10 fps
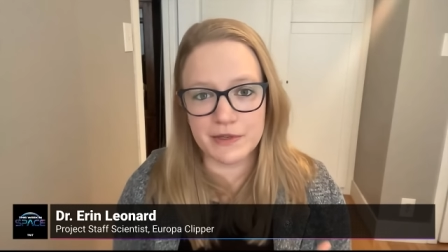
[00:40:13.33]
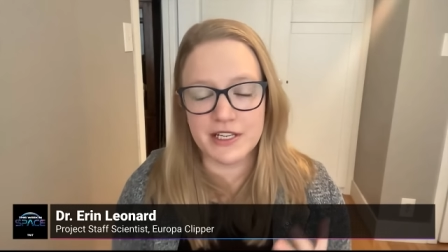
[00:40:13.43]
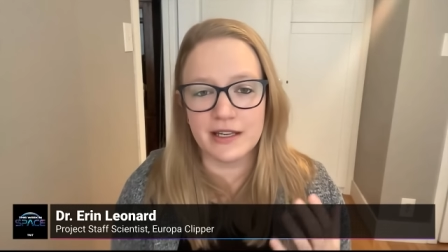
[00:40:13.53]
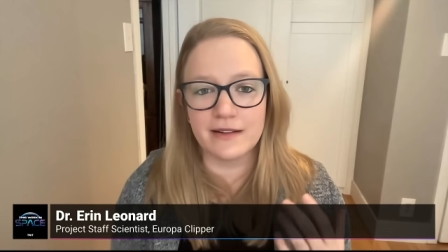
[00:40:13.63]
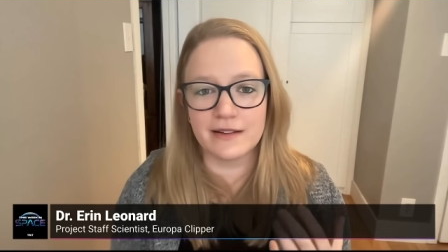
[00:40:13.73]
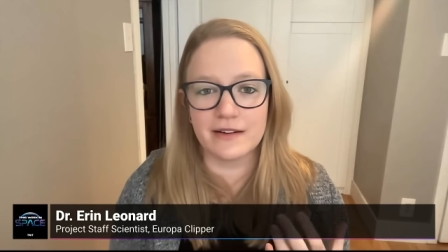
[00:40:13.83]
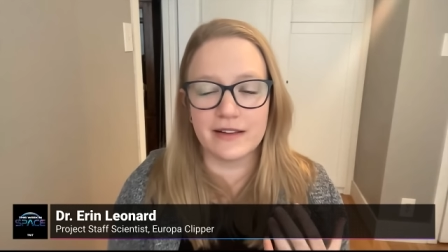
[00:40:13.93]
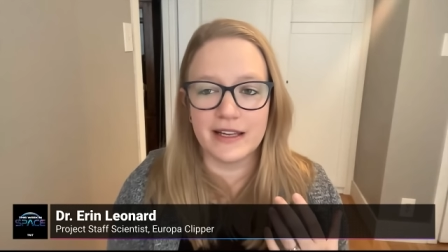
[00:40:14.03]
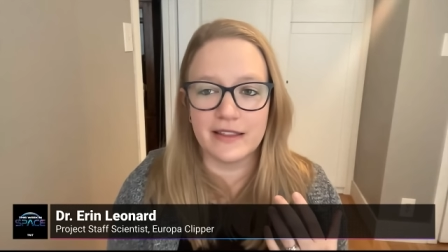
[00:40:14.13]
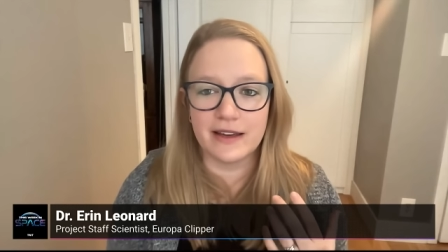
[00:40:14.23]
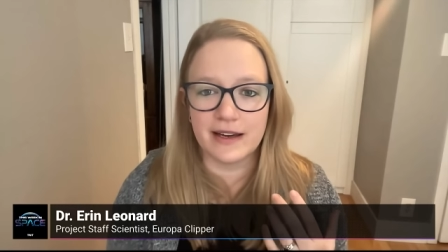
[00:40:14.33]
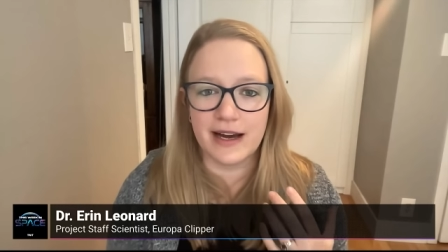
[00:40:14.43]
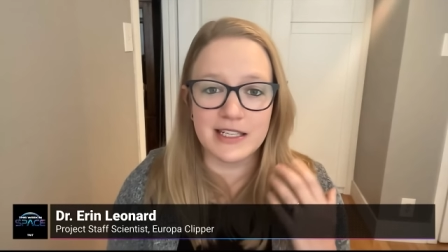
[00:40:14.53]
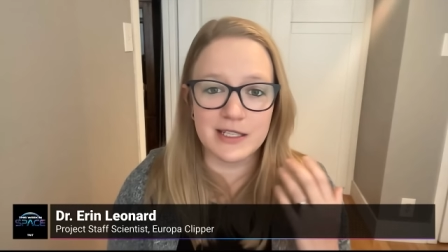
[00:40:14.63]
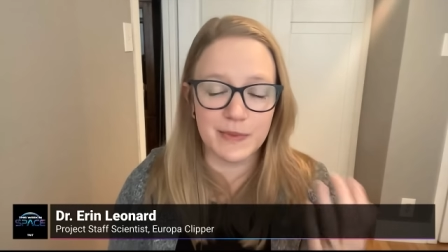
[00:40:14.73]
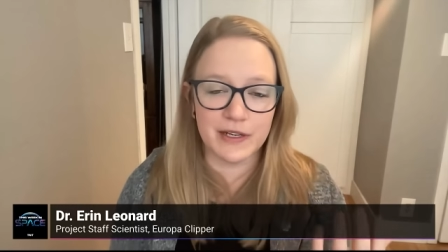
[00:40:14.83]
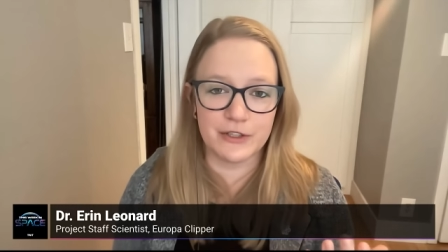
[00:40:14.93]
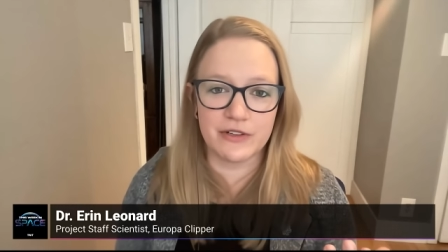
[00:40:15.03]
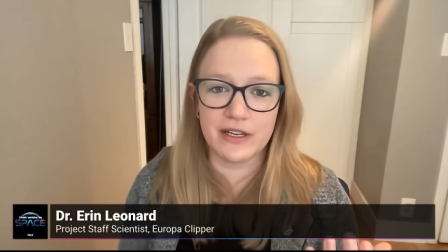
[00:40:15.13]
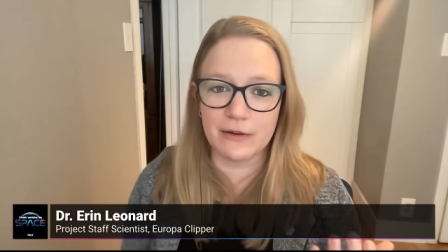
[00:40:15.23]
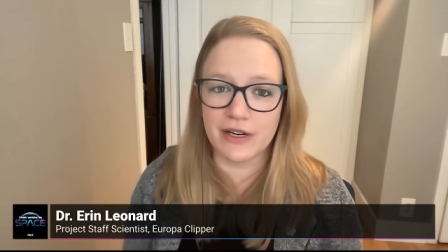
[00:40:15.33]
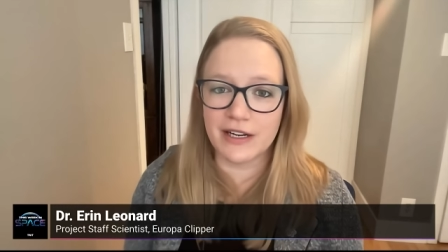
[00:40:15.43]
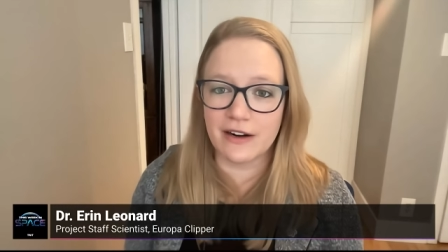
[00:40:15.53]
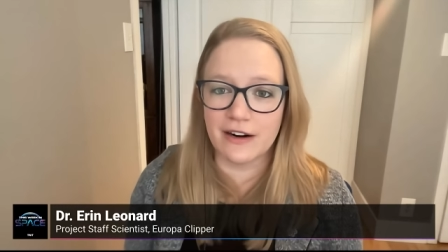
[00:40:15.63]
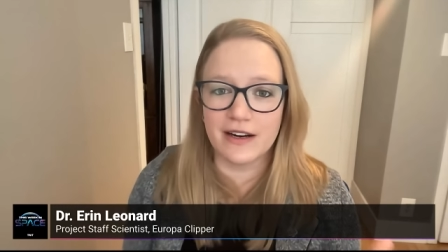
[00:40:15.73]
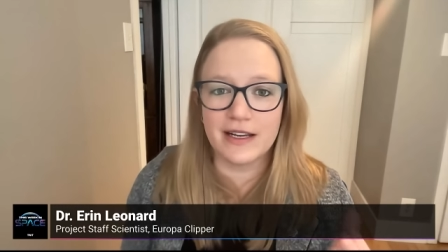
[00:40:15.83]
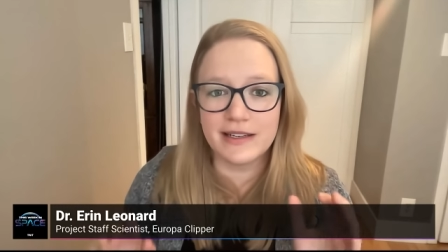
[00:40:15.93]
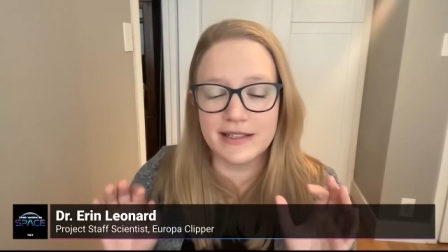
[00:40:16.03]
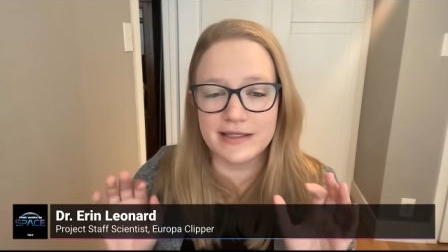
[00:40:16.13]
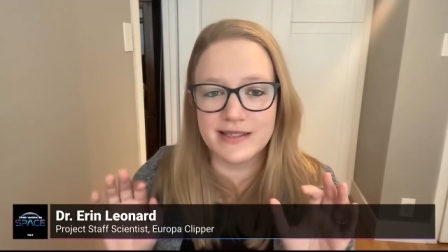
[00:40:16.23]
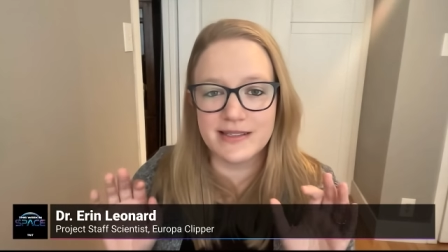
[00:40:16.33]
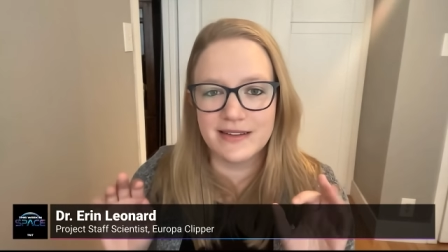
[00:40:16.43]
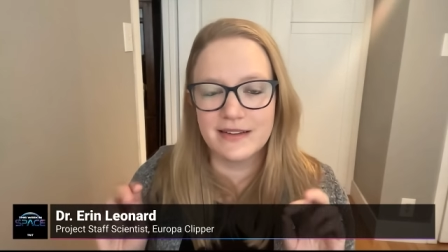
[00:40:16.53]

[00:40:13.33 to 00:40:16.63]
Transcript: particularly the ice penetrating radar, it needs